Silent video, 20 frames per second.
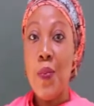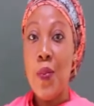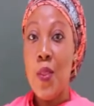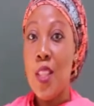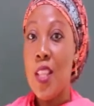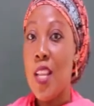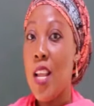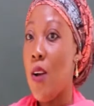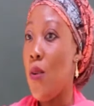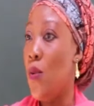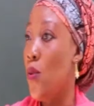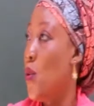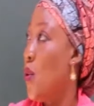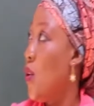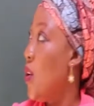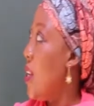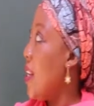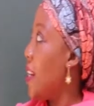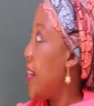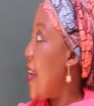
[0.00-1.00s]
Now,
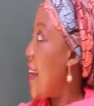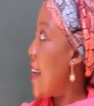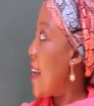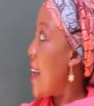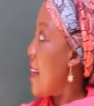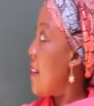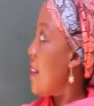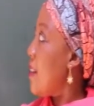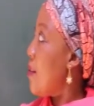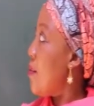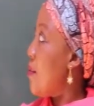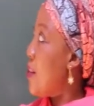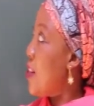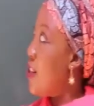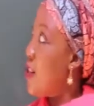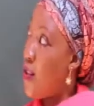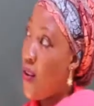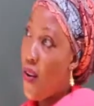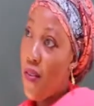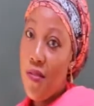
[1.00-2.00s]
let's get the
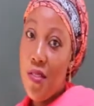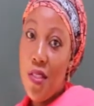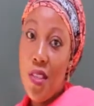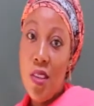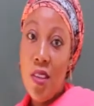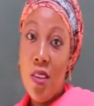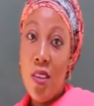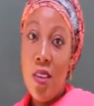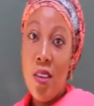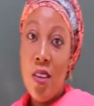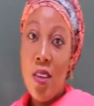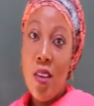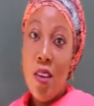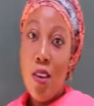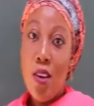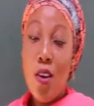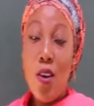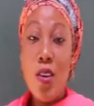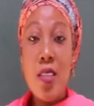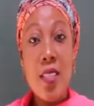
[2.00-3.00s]
meaning of the
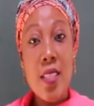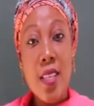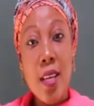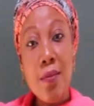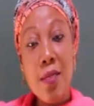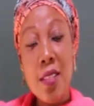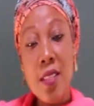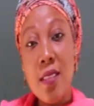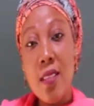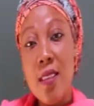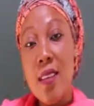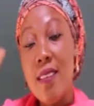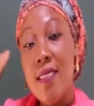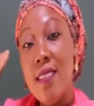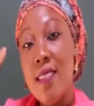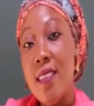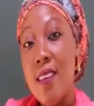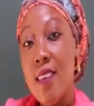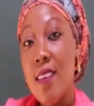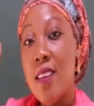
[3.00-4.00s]
concepts in
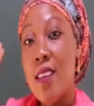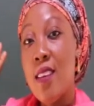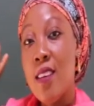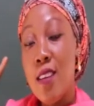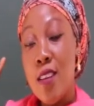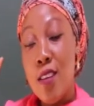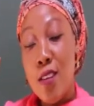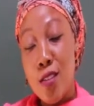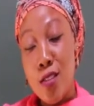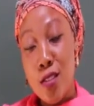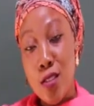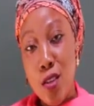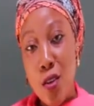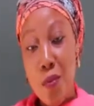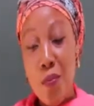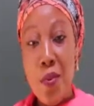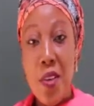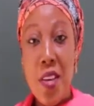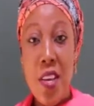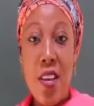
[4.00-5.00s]
the
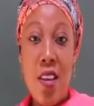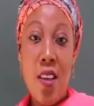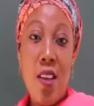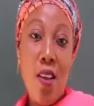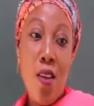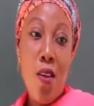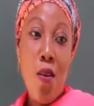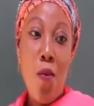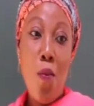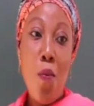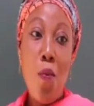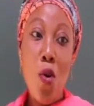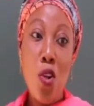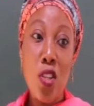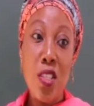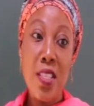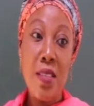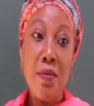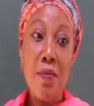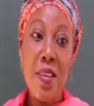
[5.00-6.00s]
topic.
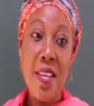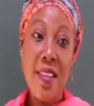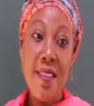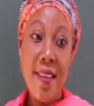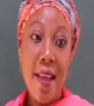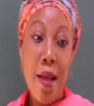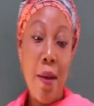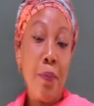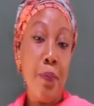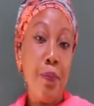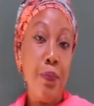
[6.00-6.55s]
Multimedia.